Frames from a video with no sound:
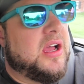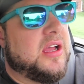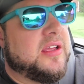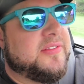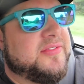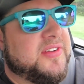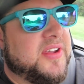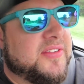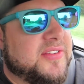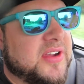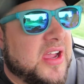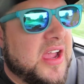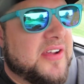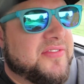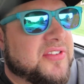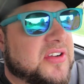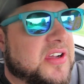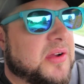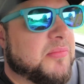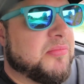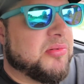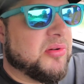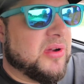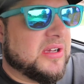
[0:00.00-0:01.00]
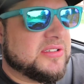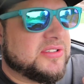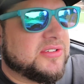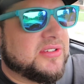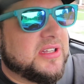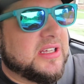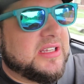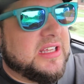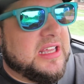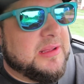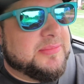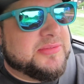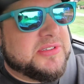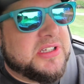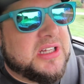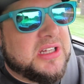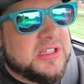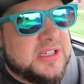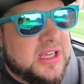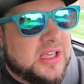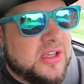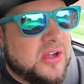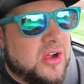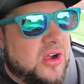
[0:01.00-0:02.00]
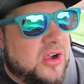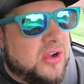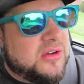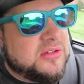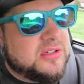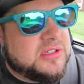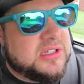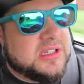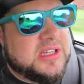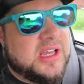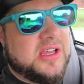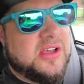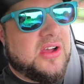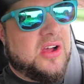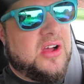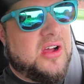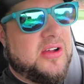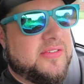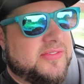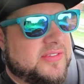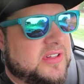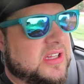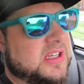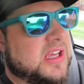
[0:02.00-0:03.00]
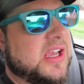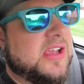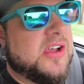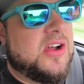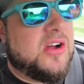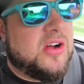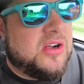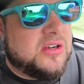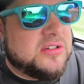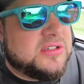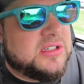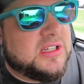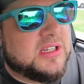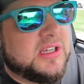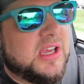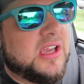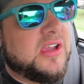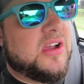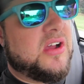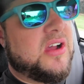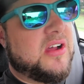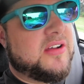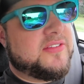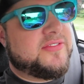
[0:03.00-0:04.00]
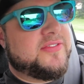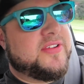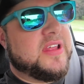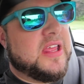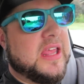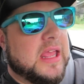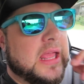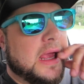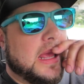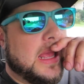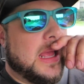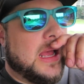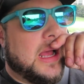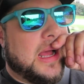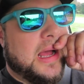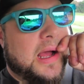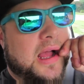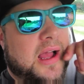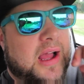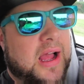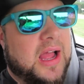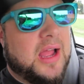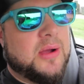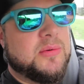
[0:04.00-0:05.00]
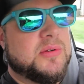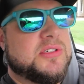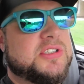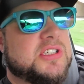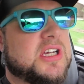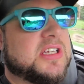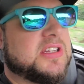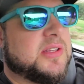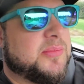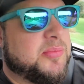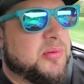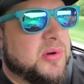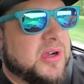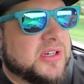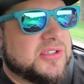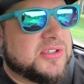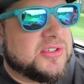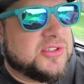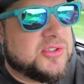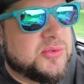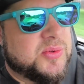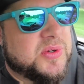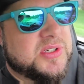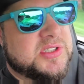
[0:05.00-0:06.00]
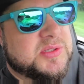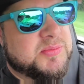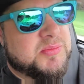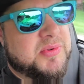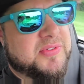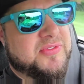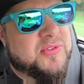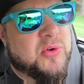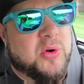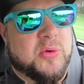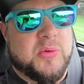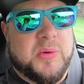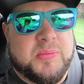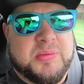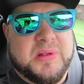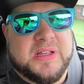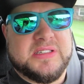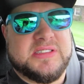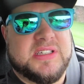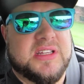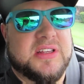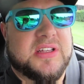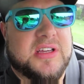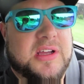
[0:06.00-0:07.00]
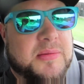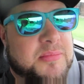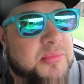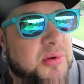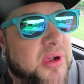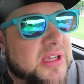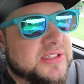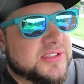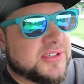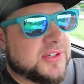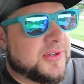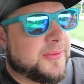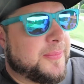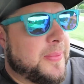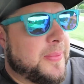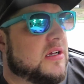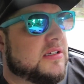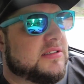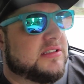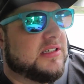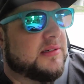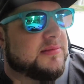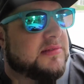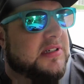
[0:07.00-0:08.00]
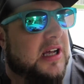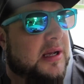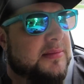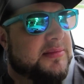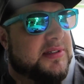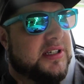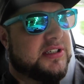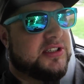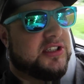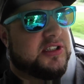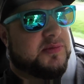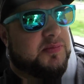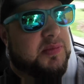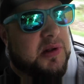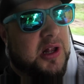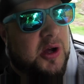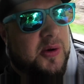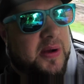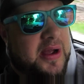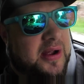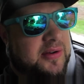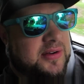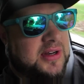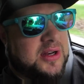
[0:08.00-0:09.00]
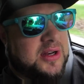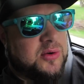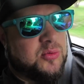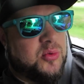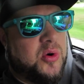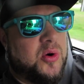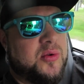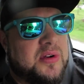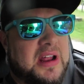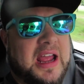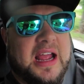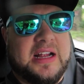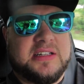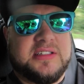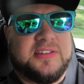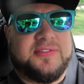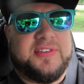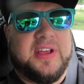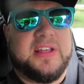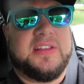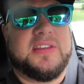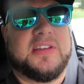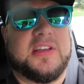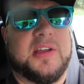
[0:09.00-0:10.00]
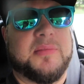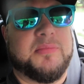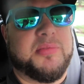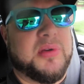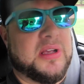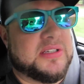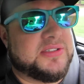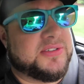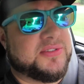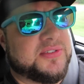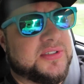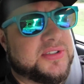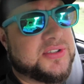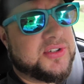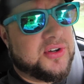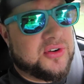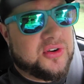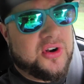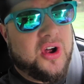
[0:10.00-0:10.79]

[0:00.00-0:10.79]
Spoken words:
if you ever have a compressor that keeps clicking on, clicking off, clicking on, clicking off, I would check the pressure switch before replacing the compressor. Sometimes they just blow out and won't activate the compressor to turn